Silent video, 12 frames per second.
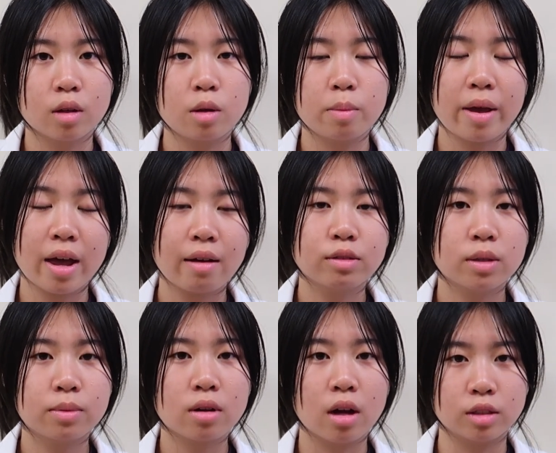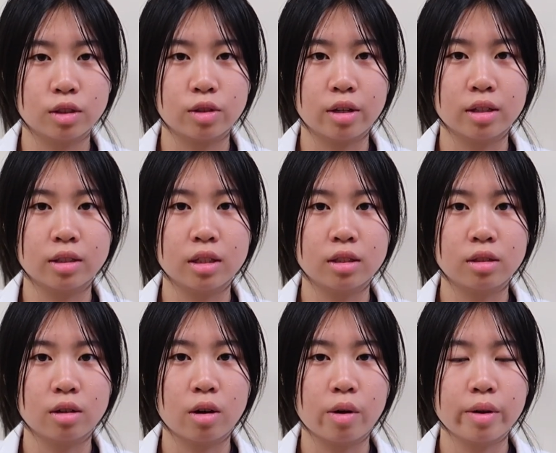You may have trouble concentrating since
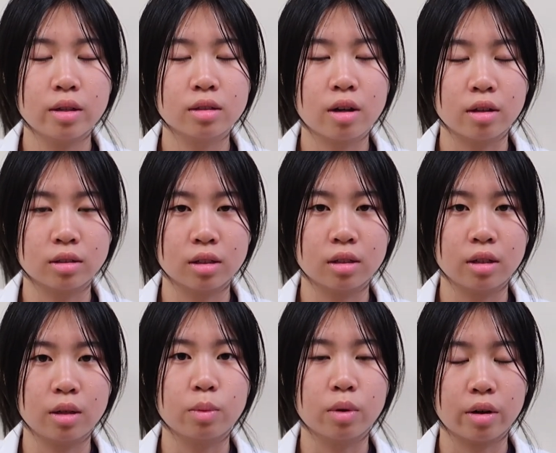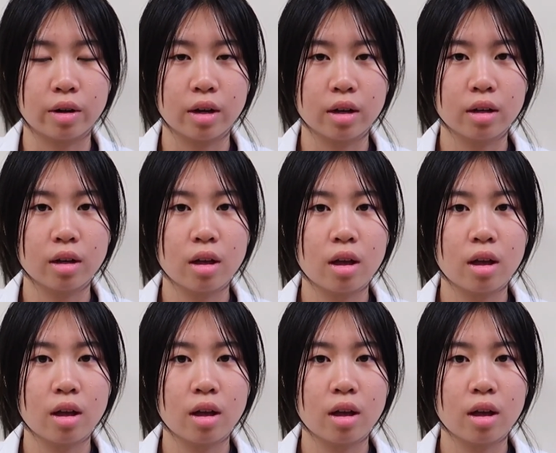you're always constantly worrying.